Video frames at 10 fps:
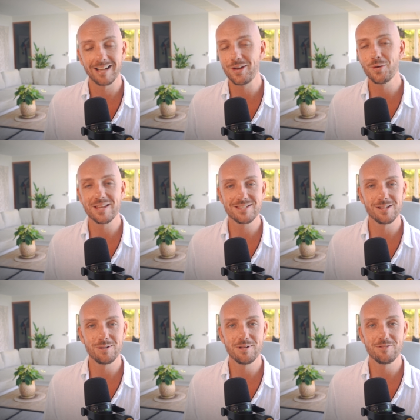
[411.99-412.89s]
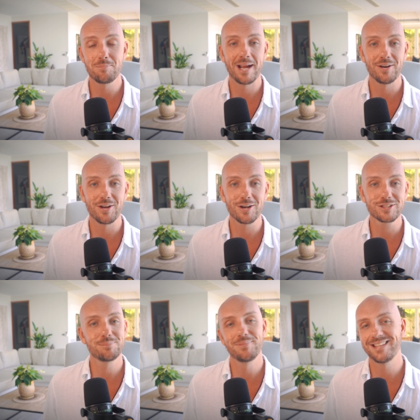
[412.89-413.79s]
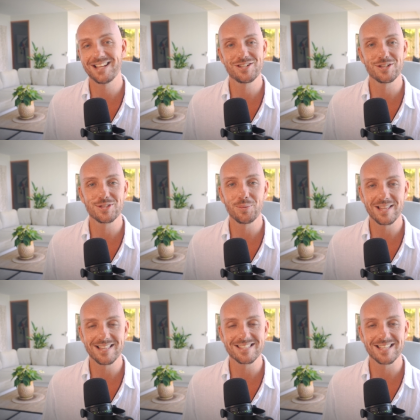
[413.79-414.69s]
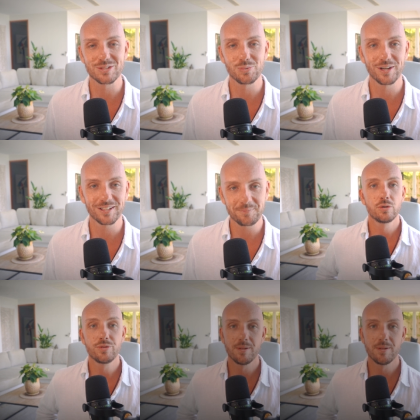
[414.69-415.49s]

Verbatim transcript: I know that's a little bit of a paradox, but that's just the way these things work. Truth